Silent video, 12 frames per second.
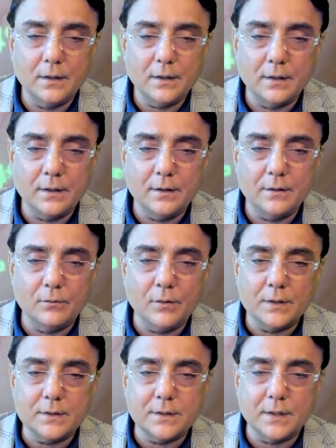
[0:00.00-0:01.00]
And
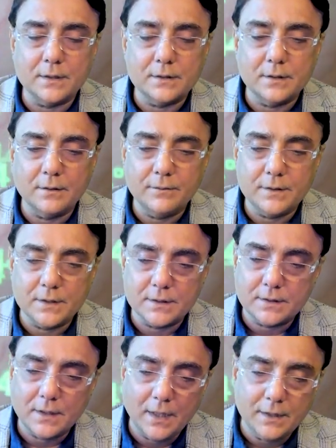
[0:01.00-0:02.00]
once that is done, we
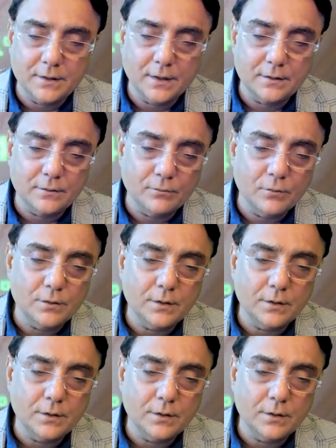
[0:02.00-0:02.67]
just hydrate the wound.